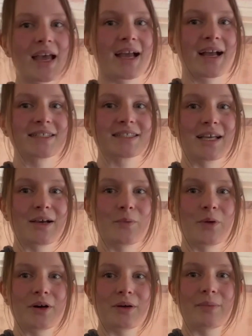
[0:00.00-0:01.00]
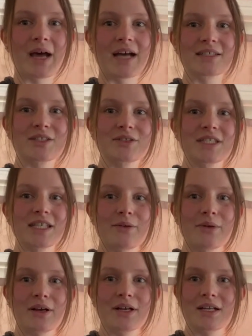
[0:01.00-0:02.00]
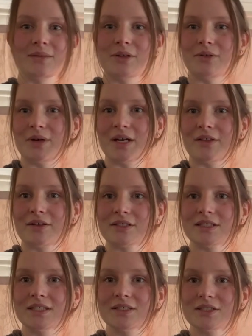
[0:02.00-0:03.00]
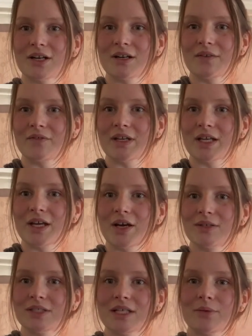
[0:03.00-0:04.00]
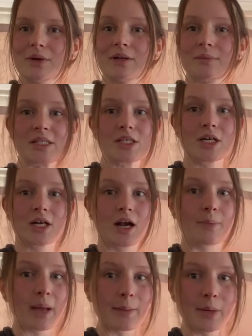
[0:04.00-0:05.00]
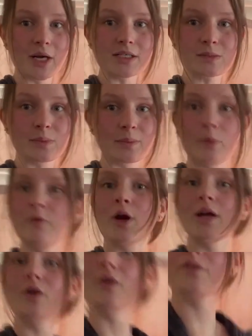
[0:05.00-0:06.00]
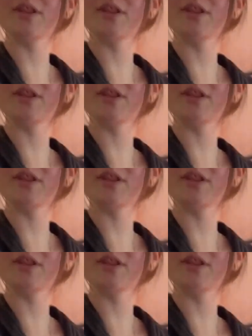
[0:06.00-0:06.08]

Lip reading: guys, and welcome back. So today we are going to do another seed starting video. Today we're going to be starting our peppers, but before I go over